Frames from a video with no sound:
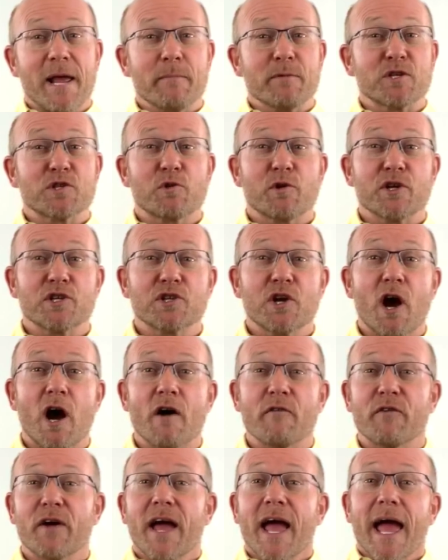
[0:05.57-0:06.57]
name is Chris
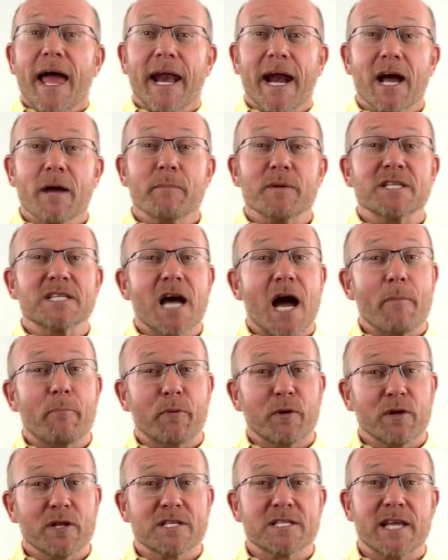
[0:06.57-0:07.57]
Kopf, and I'm a
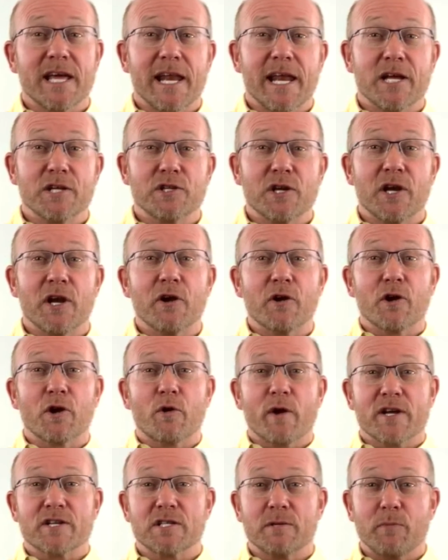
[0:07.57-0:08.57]
top real estate agent here
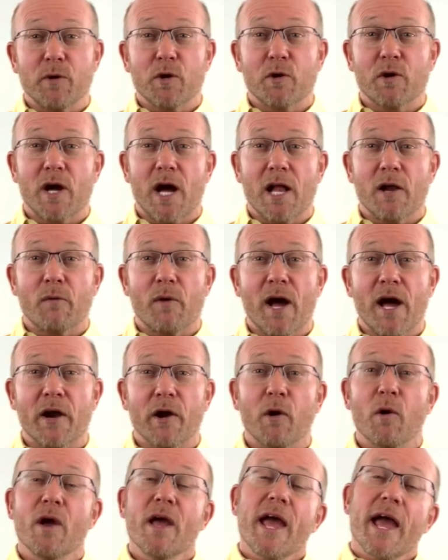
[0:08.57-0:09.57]
in Crested Butte,
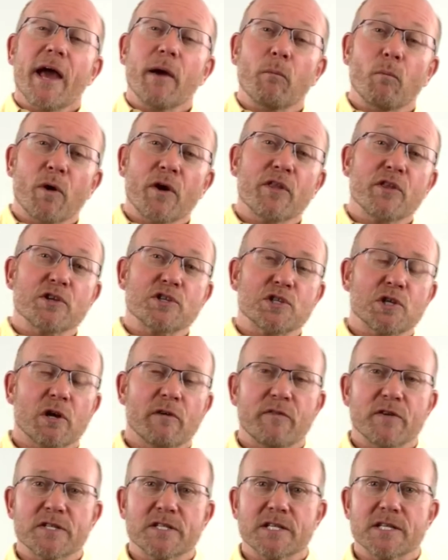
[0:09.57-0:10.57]
Colorado. And one of the
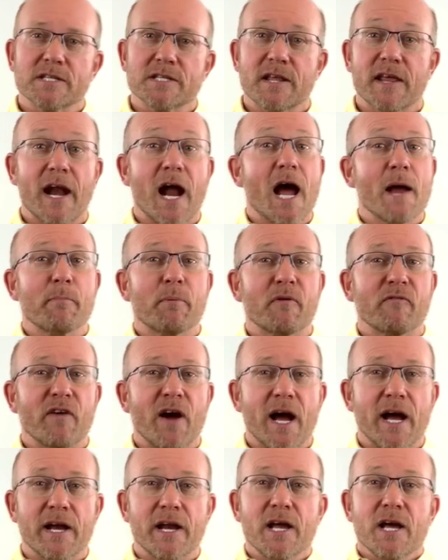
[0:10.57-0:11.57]
services that I
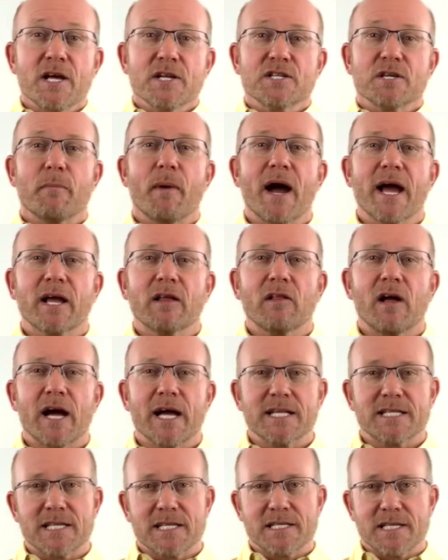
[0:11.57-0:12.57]
provide to my
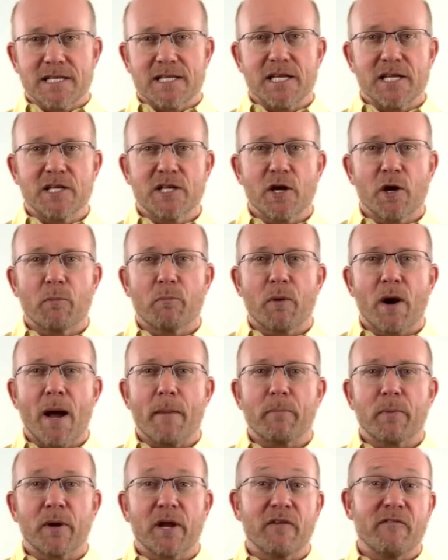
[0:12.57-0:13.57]
clients is a detailed
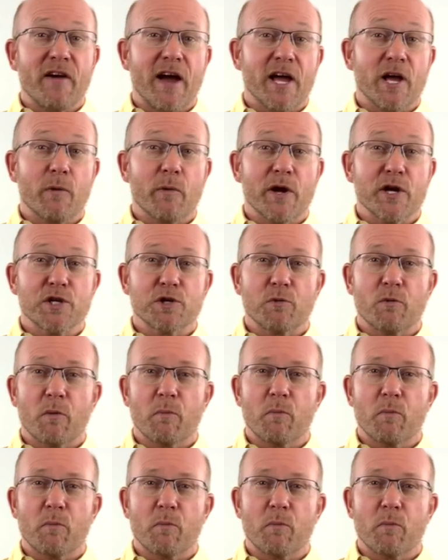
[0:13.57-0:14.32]
property valuation